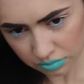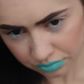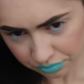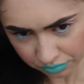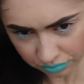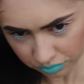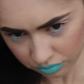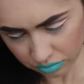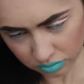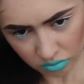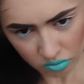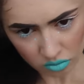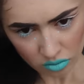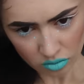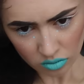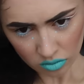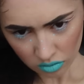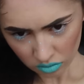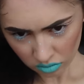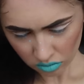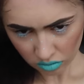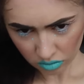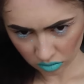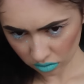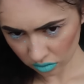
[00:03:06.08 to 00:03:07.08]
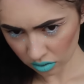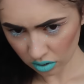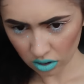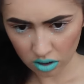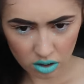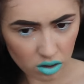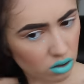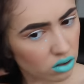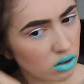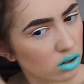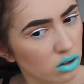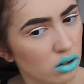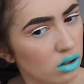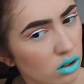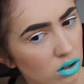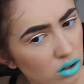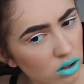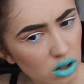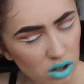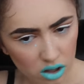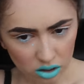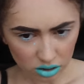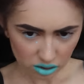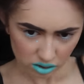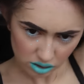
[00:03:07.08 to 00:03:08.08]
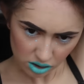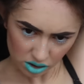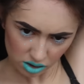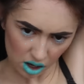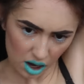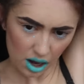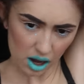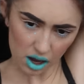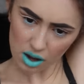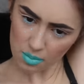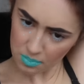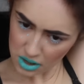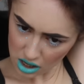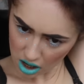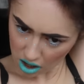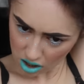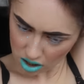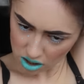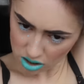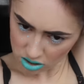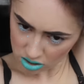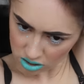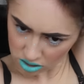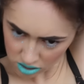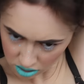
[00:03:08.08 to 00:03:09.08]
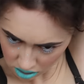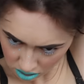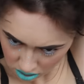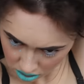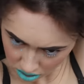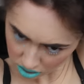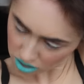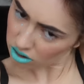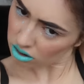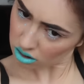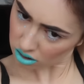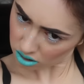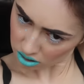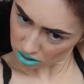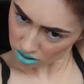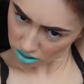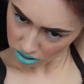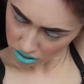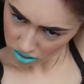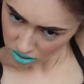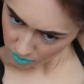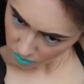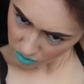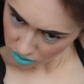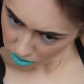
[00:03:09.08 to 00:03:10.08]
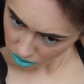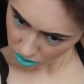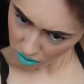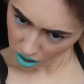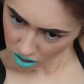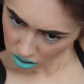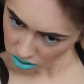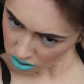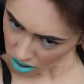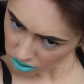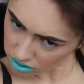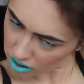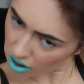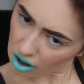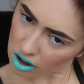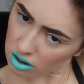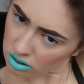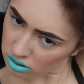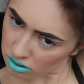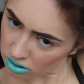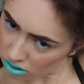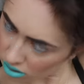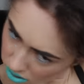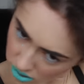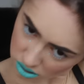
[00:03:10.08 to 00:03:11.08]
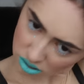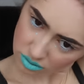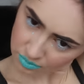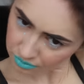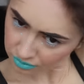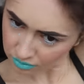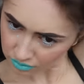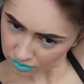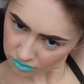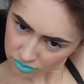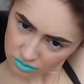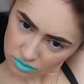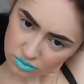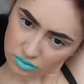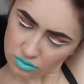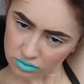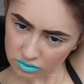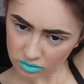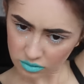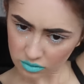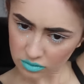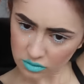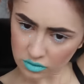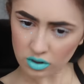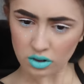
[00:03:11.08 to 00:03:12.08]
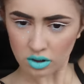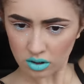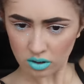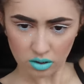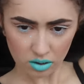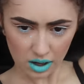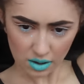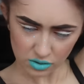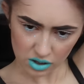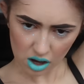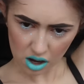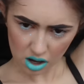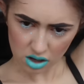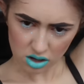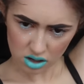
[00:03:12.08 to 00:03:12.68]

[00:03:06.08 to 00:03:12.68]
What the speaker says: Too pale. And that is basically the finished look. My voice is cracked because I'm talking so quietly. I put my hair in a space